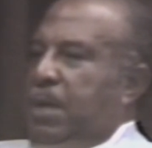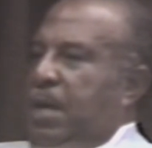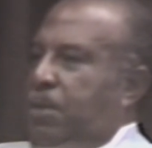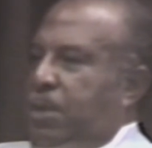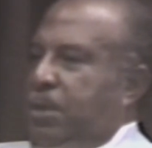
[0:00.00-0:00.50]

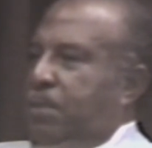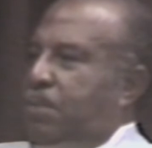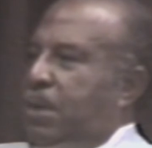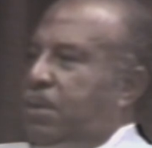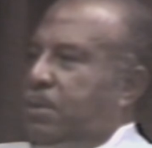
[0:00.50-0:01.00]
Highways are
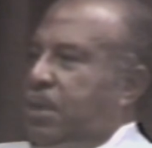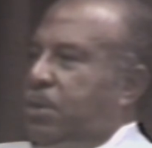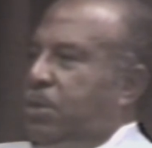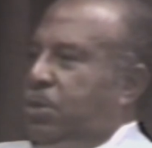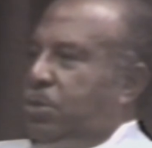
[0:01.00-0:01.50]
built,
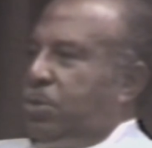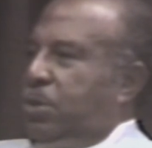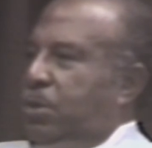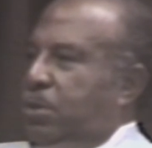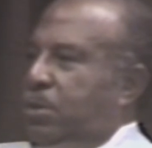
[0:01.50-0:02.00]

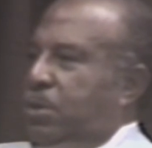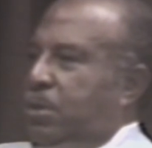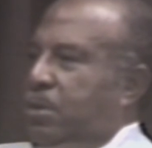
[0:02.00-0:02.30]
institutions